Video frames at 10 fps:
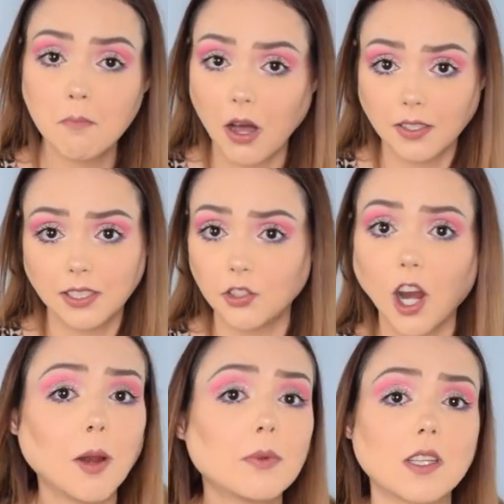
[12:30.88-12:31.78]

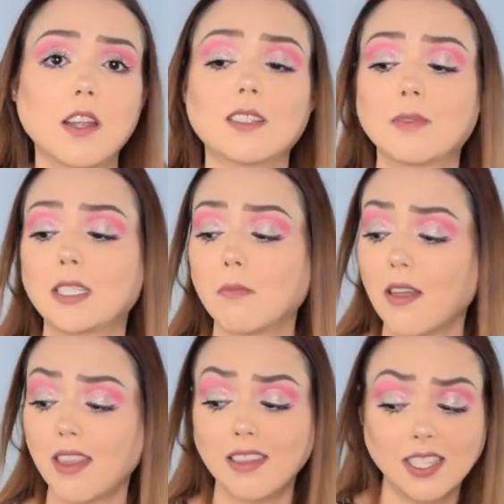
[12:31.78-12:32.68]
Boxycharm was awesome this
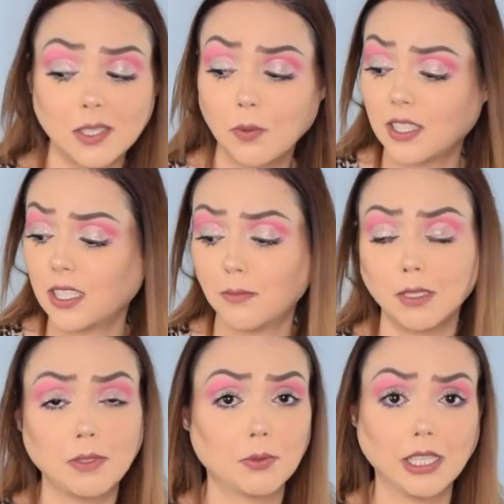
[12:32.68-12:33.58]
month. This one seems
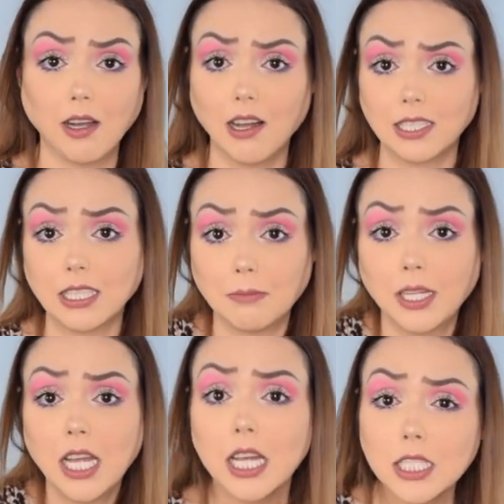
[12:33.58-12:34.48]
to be really awesome.
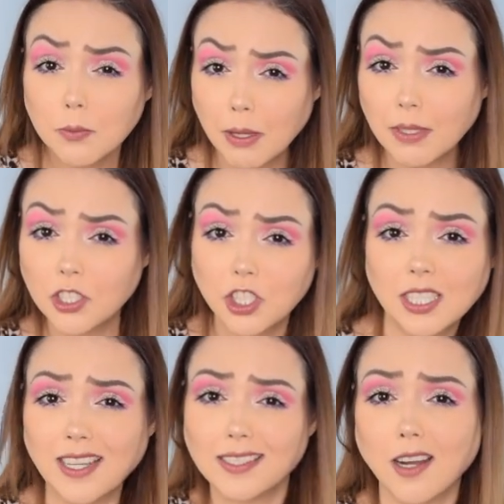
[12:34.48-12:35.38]
So maybe it's
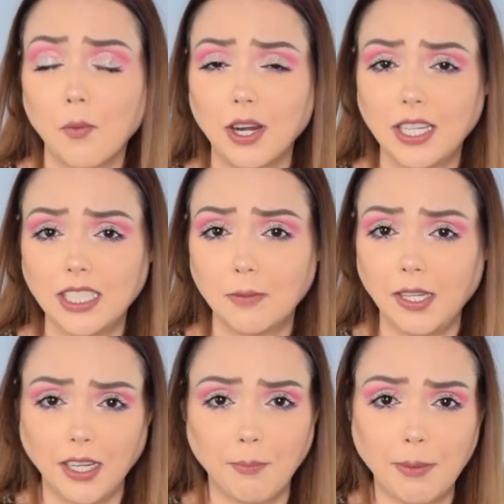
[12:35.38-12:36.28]
just that it's not where it needs to
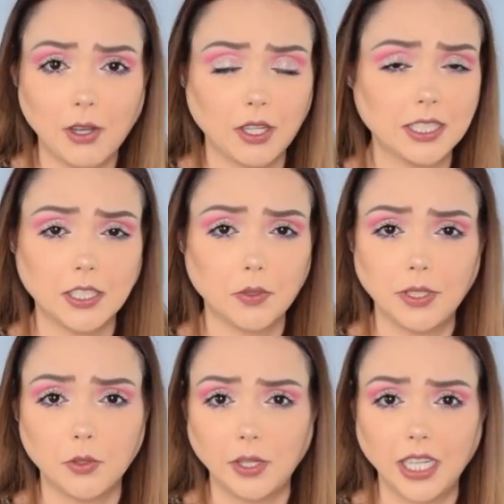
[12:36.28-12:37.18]
be, and maybe I'll consider
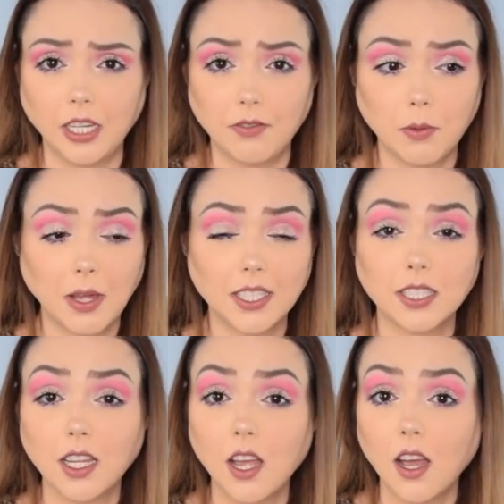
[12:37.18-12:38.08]
rejoining in a few
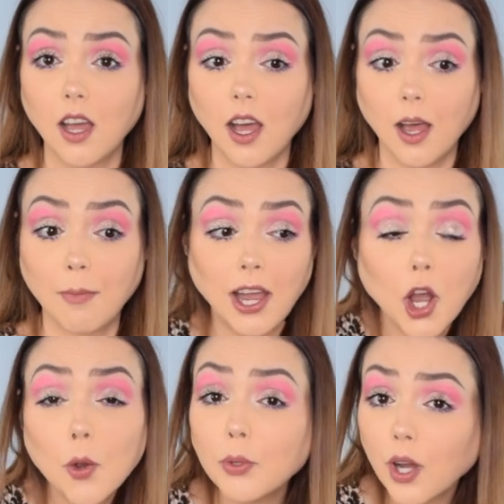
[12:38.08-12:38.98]
months. I
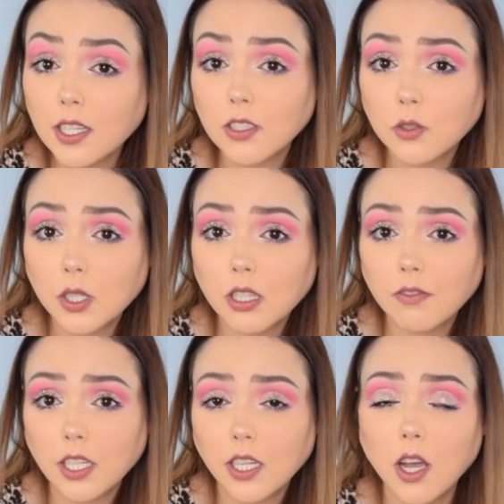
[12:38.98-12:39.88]
hope you guys enjoyed the
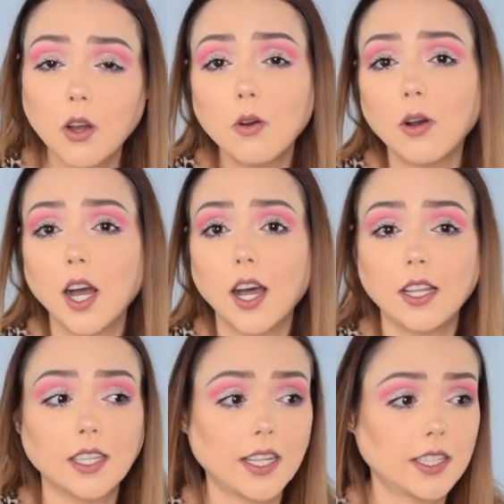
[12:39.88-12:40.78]
video.
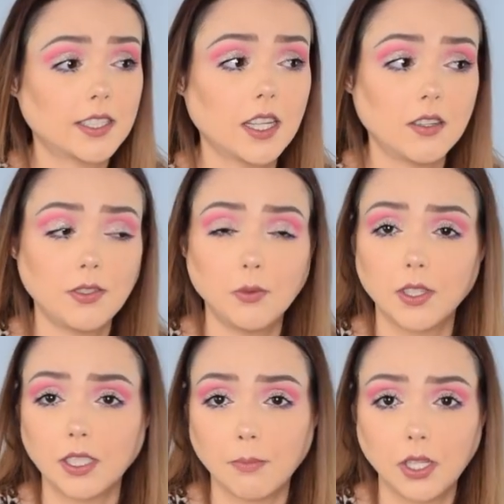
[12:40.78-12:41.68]
Like I said, if you
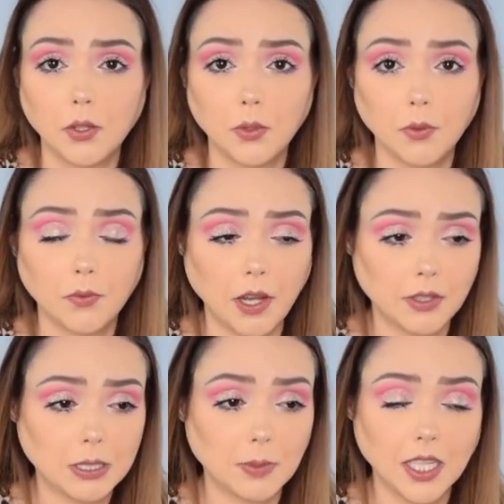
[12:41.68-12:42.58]
were somebody who
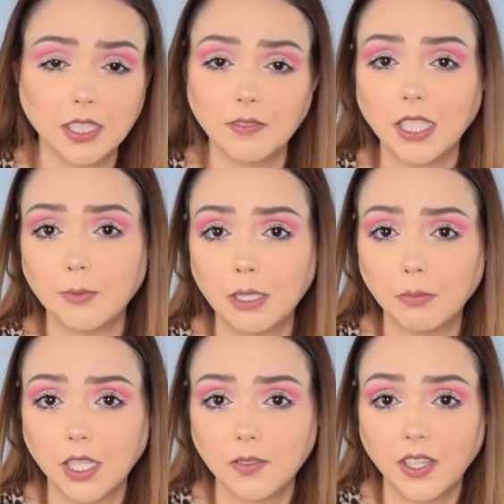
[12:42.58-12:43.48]
found us because of the Ipsy
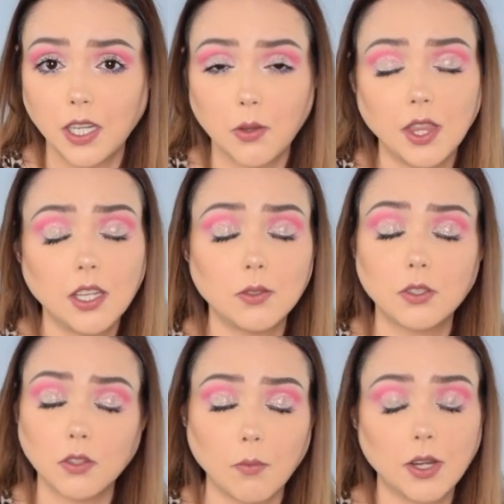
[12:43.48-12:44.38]
Plus video, thank you
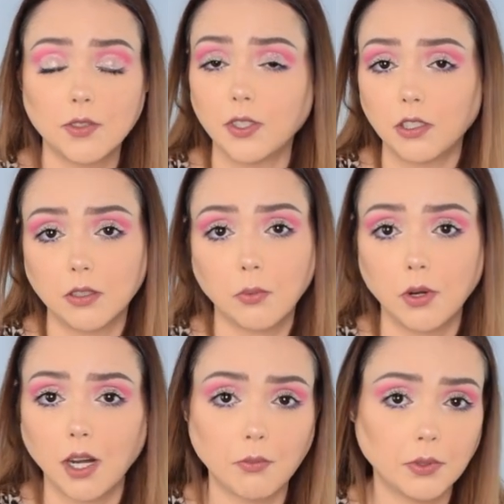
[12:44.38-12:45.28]
so much for your
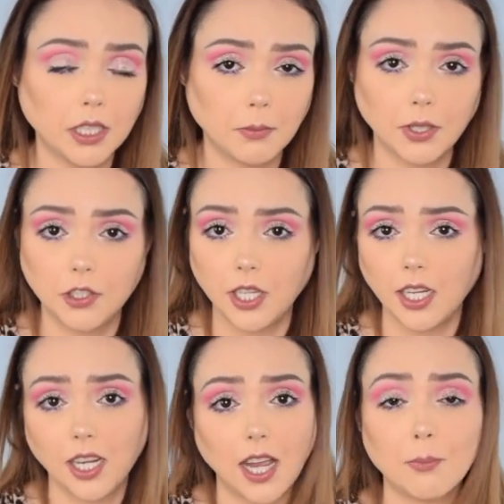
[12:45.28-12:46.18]
support. I really appreciate
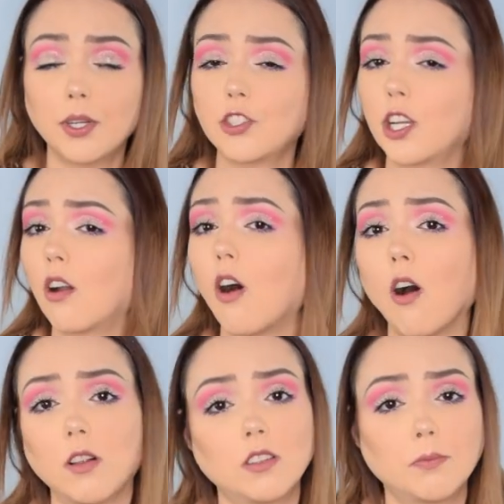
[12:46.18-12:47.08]
it. I appreciate
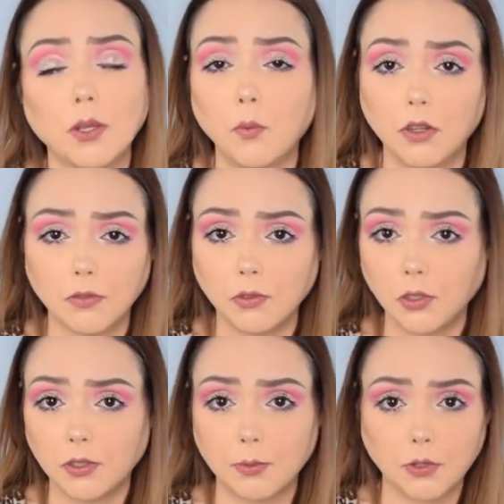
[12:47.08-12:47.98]
all of my
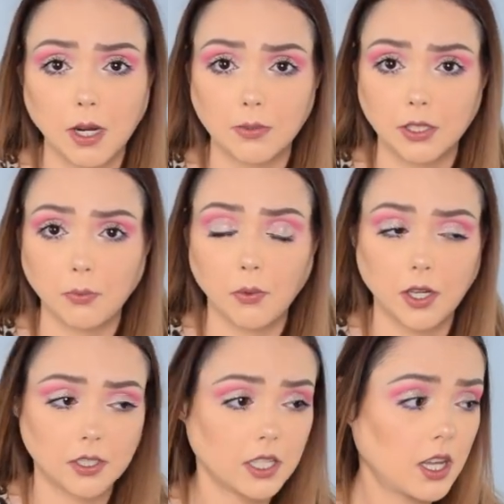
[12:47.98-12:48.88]
wonderful subscriber
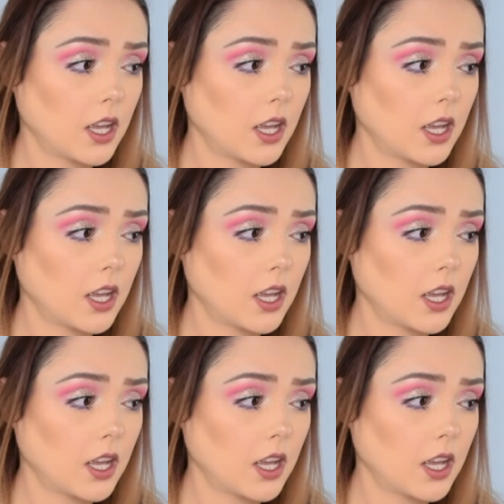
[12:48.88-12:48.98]
support.